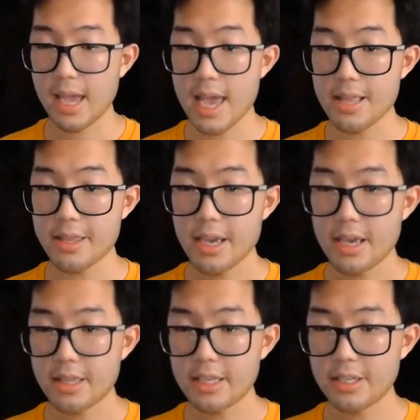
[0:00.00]
And
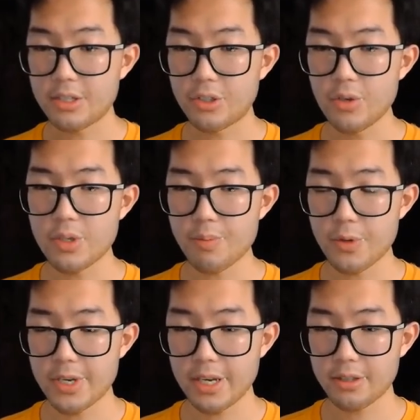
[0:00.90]
these Jews in
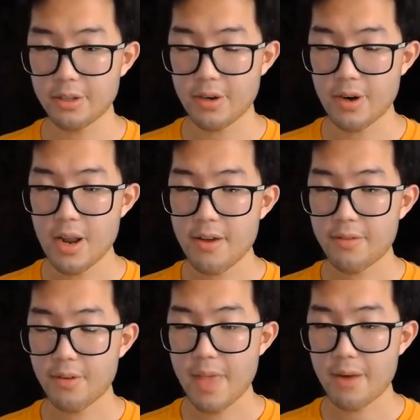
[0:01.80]
particular
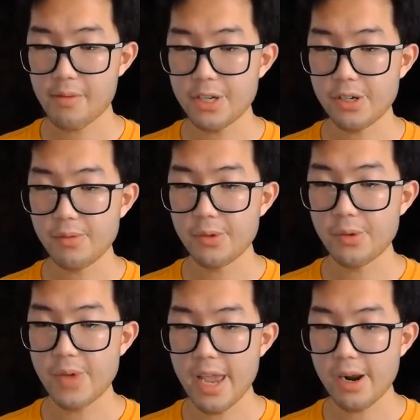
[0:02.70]
from that region of
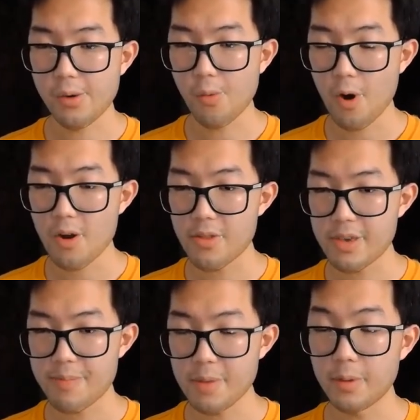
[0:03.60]
Judea were
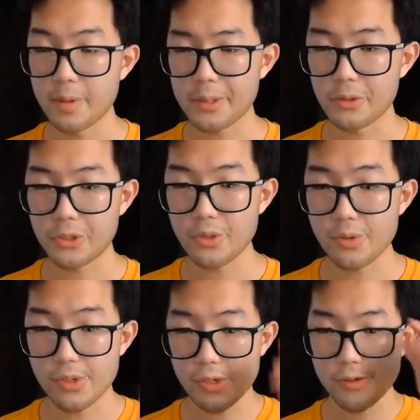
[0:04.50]
the biblical
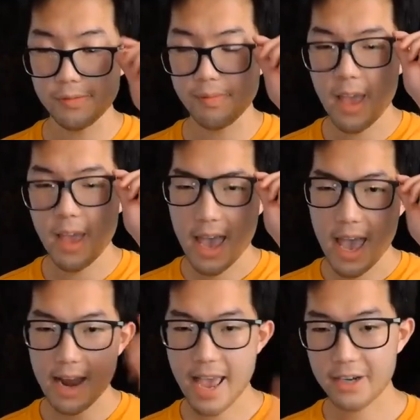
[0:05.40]
Jews, whom
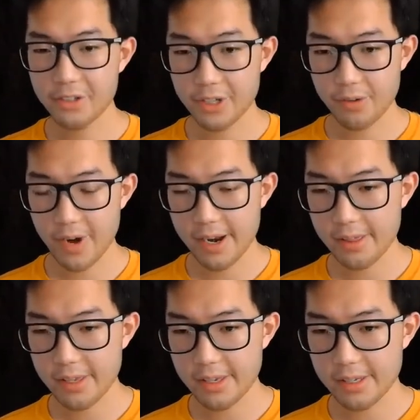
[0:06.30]
had actually
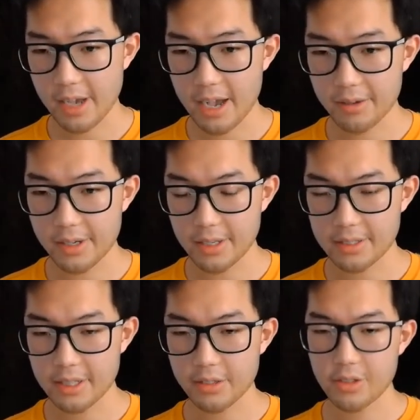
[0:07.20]
created the
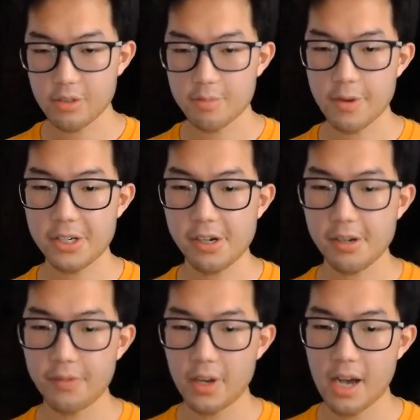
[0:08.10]
celebration
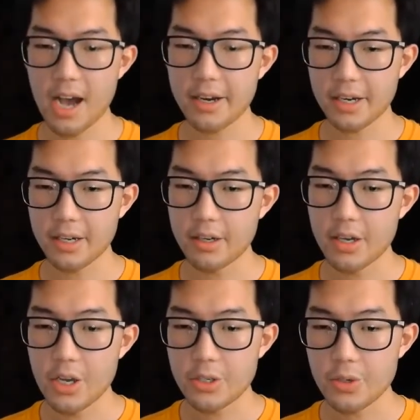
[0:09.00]
of Hanukkah
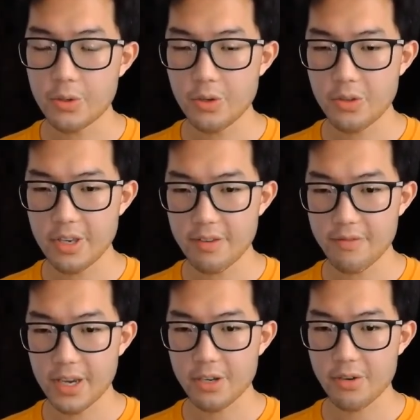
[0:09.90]
due to the
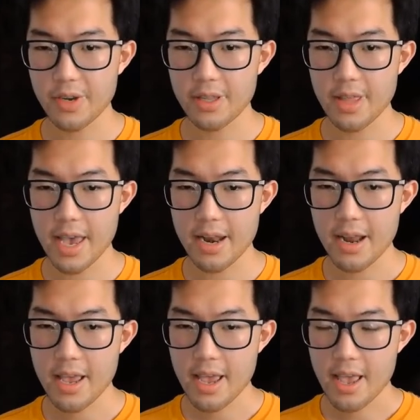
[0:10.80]
victory that
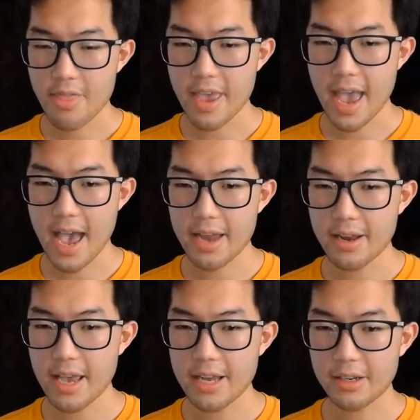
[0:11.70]
they
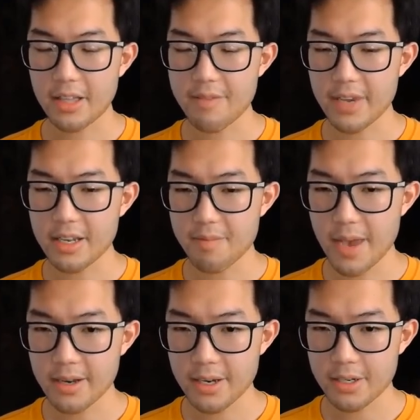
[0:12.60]
had in claiming
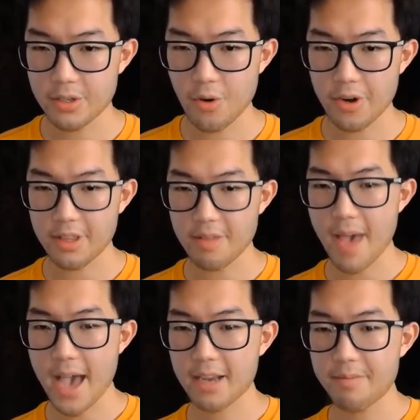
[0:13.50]
independence during the
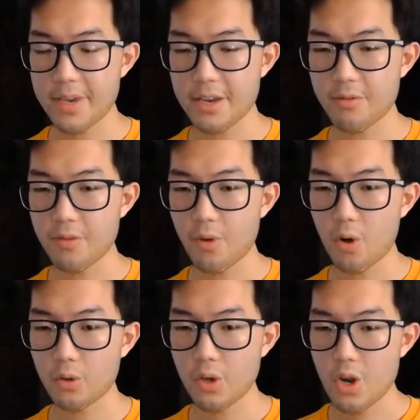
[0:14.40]
Maccabean
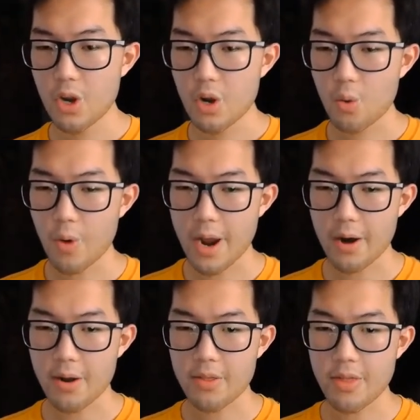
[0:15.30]
revolt,
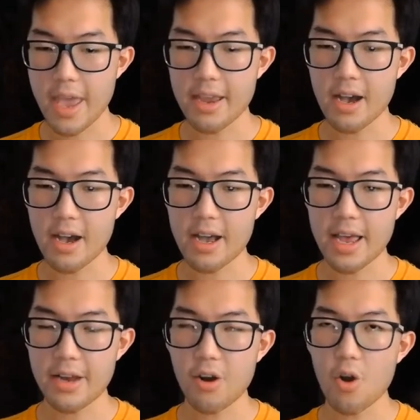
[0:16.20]
where they
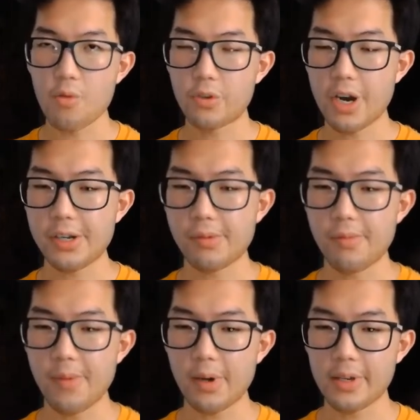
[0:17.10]
had tried to
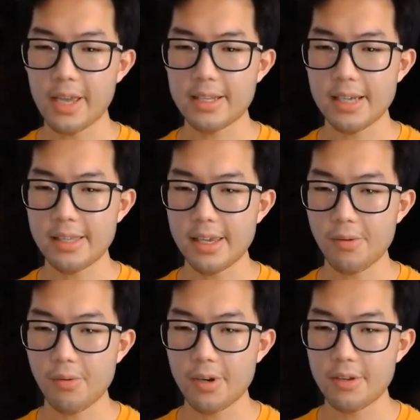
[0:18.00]
rebel against, I
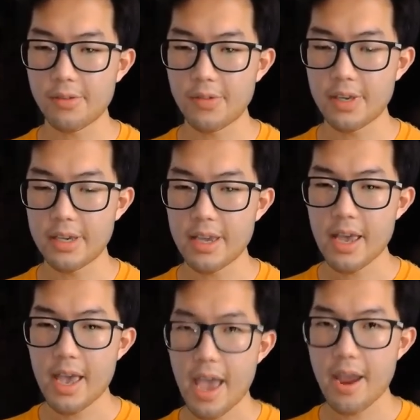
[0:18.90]
think, one of the
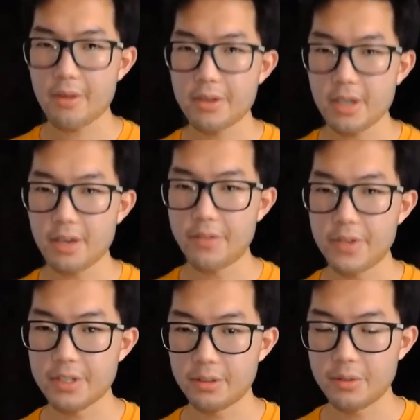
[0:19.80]
heirs of the
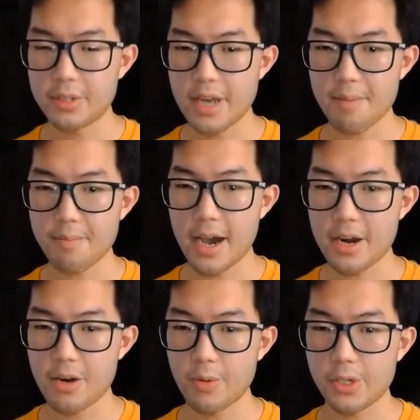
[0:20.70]
Seleucid
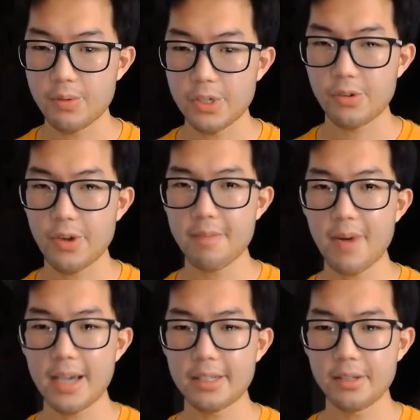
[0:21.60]
Empire, which was created
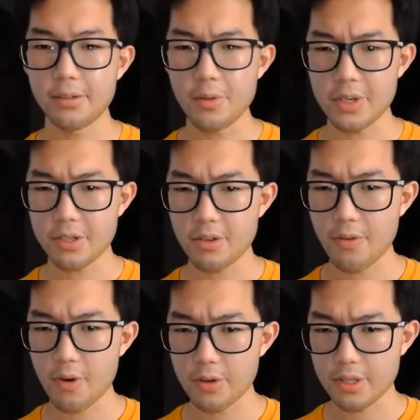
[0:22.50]
by Seleucus
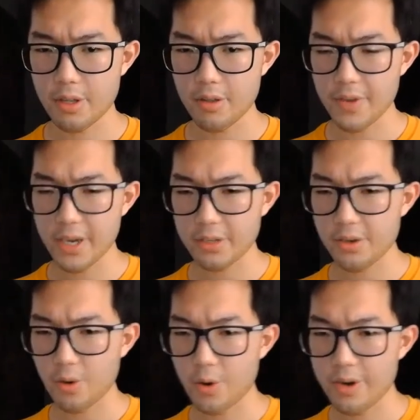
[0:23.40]
I, the
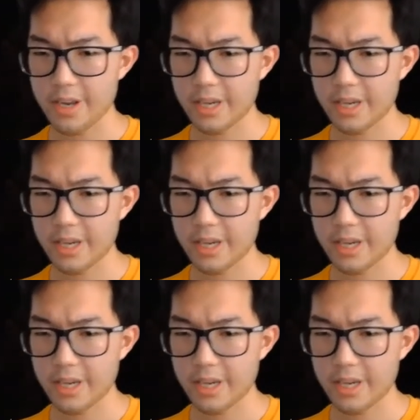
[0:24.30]
victor, or